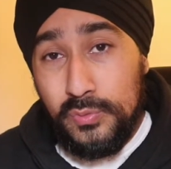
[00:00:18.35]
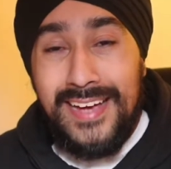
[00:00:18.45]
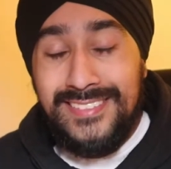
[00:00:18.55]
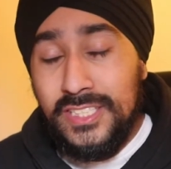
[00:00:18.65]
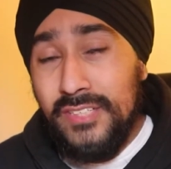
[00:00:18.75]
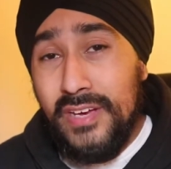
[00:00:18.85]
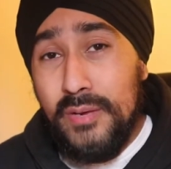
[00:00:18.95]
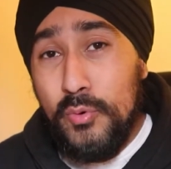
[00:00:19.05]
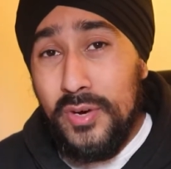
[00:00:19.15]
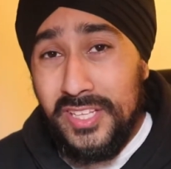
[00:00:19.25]
It's actually
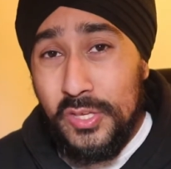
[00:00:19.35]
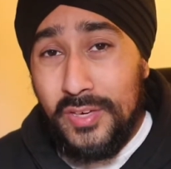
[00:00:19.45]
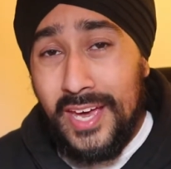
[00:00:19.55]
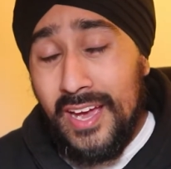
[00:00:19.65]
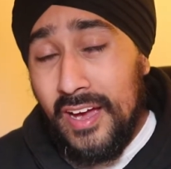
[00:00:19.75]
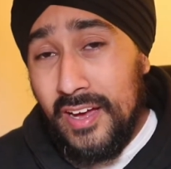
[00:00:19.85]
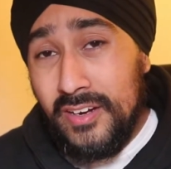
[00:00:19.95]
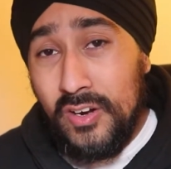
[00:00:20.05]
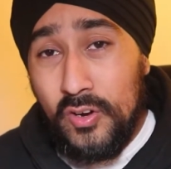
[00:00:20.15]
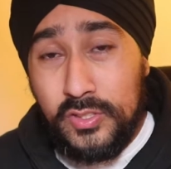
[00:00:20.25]
available in the UK and
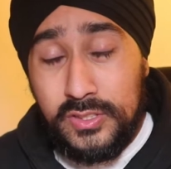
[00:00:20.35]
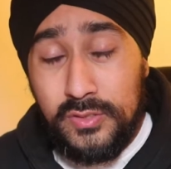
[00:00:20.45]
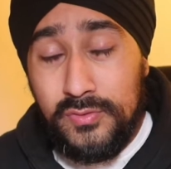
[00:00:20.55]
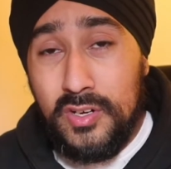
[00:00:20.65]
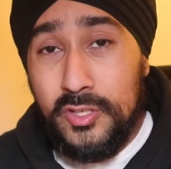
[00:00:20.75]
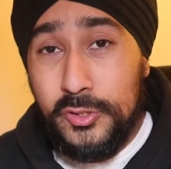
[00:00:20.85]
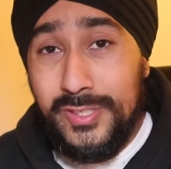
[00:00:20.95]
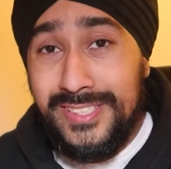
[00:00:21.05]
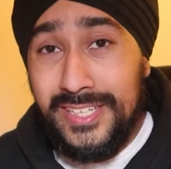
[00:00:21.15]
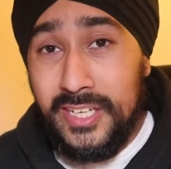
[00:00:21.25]
lots of
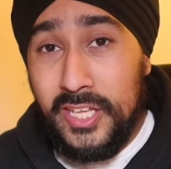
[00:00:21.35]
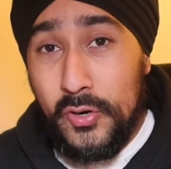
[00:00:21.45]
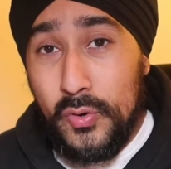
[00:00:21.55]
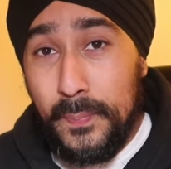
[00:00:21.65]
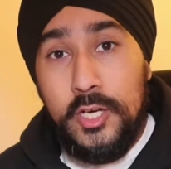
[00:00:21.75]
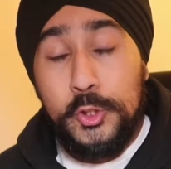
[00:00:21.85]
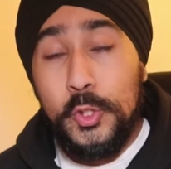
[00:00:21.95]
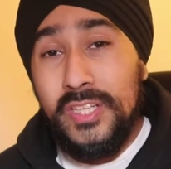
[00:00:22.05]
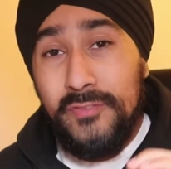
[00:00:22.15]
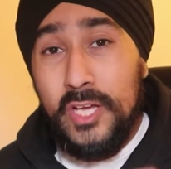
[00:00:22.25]
countries in Europe. During
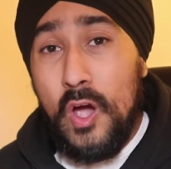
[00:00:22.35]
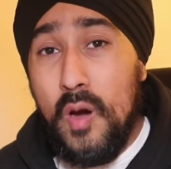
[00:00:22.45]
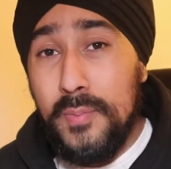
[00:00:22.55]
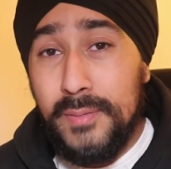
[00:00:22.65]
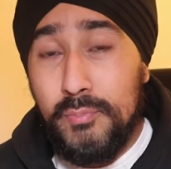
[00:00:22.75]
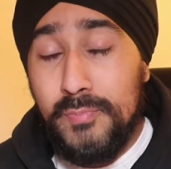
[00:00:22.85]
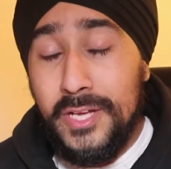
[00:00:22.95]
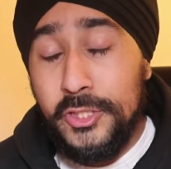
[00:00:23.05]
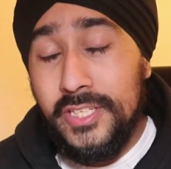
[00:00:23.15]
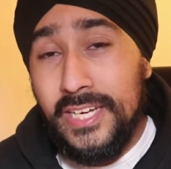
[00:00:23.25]
the video, I'll be
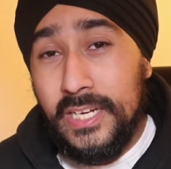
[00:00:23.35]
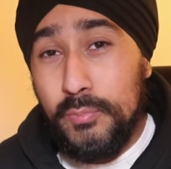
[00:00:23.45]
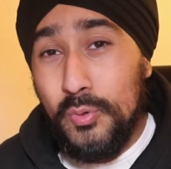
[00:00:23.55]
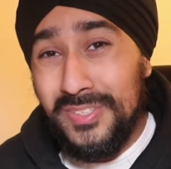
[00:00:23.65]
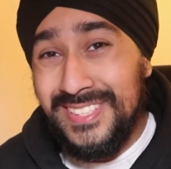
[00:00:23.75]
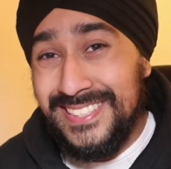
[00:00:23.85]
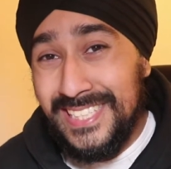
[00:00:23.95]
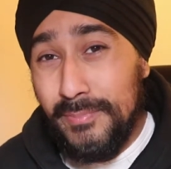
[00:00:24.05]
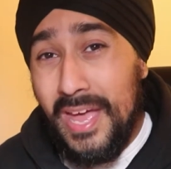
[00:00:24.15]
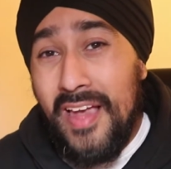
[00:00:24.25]
mentioning an important
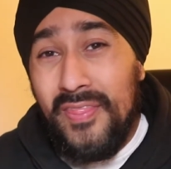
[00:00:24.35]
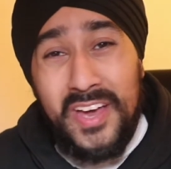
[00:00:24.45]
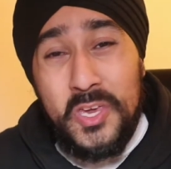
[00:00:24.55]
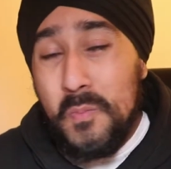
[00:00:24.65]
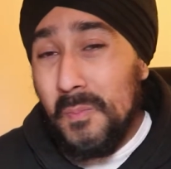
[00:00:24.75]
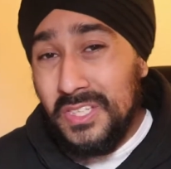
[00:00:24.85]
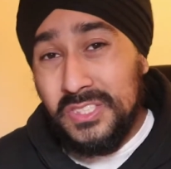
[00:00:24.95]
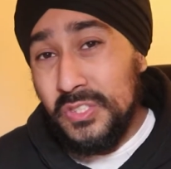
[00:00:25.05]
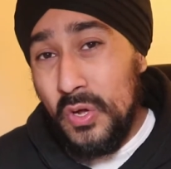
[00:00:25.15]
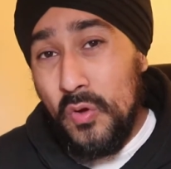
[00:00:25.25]
tip that you must
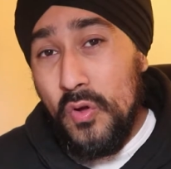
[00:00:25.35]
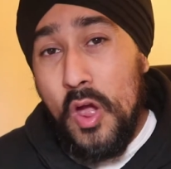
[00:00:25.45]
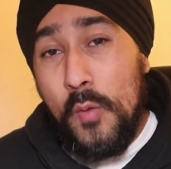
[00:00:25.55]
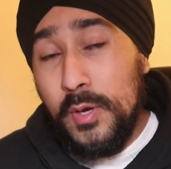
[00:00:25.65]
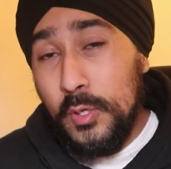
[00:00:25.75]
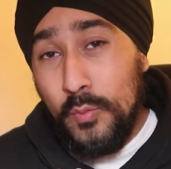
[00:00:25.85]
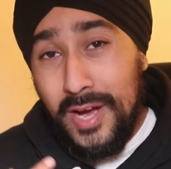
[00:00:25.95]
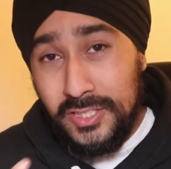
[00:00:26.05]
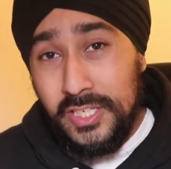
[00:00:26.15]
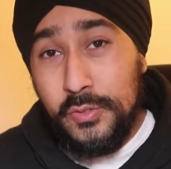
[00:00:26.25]
know when you're
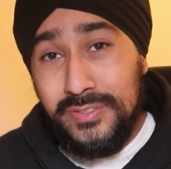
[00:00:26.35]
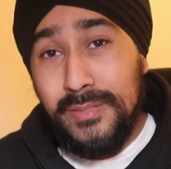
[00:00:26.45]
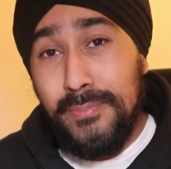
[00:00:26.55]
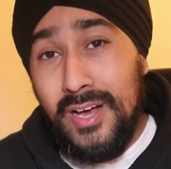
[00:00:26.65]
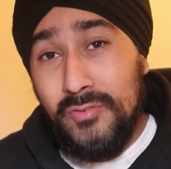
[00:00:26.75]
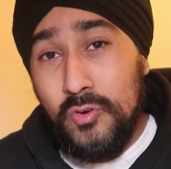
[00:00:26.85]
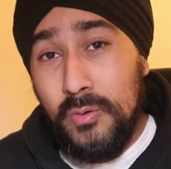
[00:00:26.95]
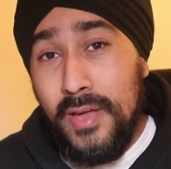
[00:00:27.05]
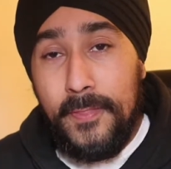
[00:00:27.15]
actually using the platform.